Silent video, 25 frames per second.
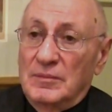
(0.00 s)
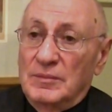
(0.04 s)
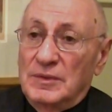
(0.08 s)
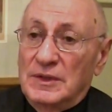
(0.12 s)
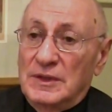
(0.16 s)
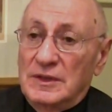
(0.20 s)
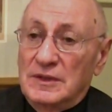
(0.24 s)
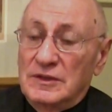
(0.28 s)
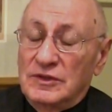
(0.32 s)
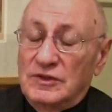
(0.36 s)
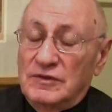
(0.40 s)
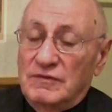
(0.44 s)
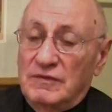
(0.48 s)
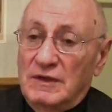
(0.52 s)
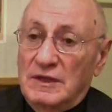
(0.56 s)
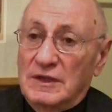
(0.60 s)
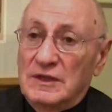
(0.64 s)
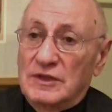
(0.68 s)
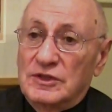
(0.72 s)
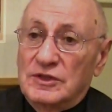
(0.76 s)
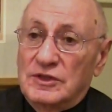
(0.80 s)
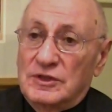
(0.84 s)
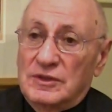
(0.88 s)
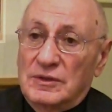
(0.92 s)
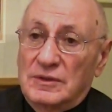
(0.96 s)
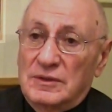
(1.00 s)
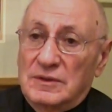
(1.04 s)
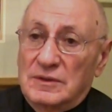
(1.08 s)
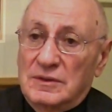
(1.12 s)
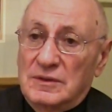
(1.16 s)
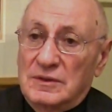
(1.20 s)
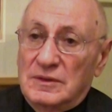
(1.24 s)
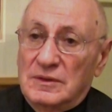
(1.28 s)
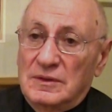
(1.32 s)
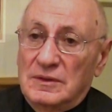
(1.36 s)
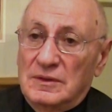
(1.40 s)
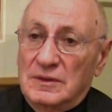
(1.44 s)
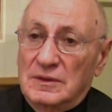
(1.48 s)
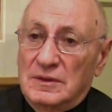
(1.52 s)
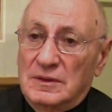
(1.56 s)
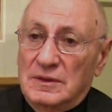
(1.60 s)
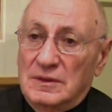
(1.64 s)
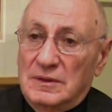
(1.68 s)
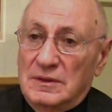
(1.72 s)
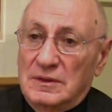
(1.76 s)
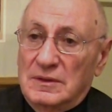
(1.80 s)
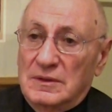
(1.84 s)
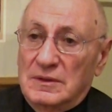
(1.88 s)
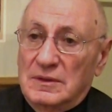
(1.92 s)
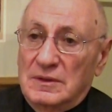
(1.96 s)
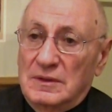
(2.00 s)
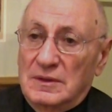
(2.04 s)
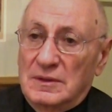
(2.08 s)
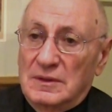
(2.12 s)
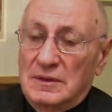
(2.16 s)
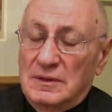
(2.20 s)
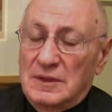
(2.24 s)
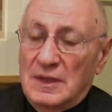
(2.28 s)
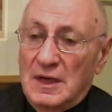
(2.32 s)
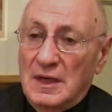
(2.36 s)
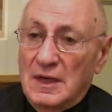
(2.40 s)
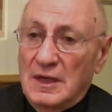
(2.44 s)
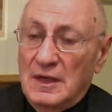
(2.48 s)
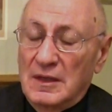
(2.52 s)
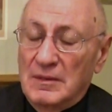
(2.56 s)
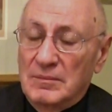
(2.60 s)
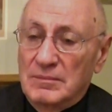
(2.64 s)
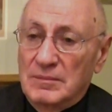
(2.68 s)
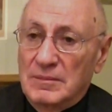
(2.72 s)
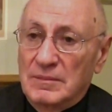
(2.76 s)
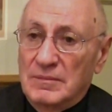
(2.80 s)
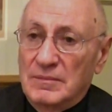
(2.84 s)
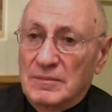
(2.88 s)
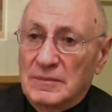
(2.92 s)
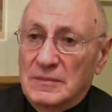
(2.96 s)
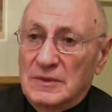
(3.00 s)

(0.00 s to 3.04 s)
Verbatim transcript: But in very short uh, time,